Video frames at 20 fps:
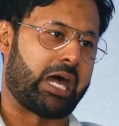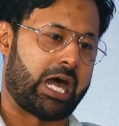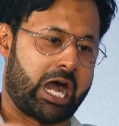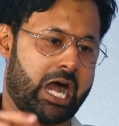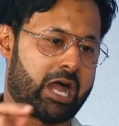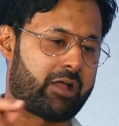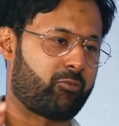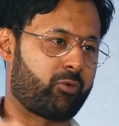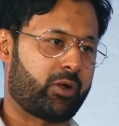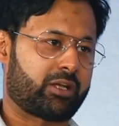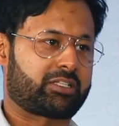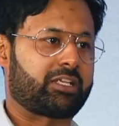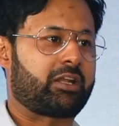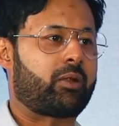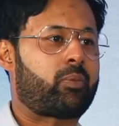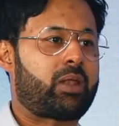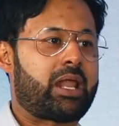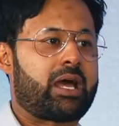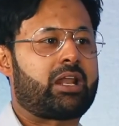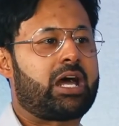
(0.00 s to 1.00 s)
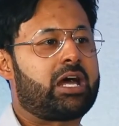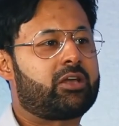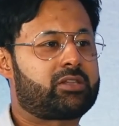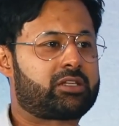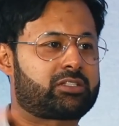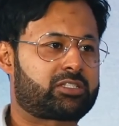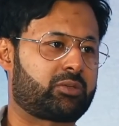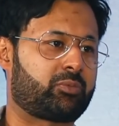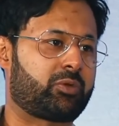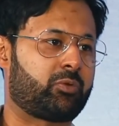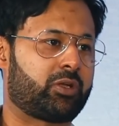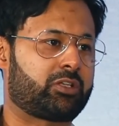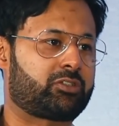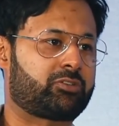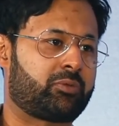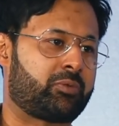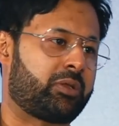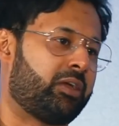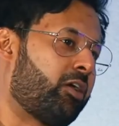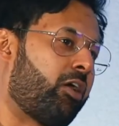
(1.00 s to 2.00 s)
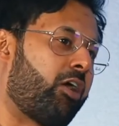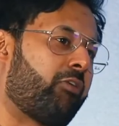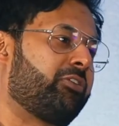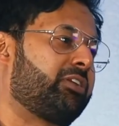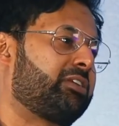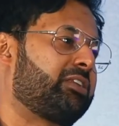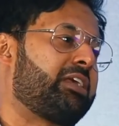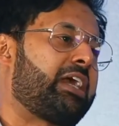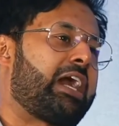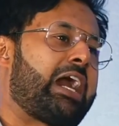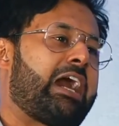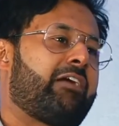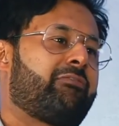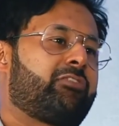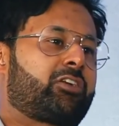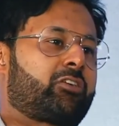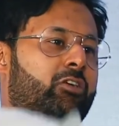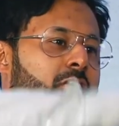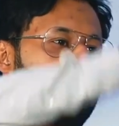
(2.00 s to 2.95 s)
I worked out a plan of how that's going to be worth 20 million. Obviously, have the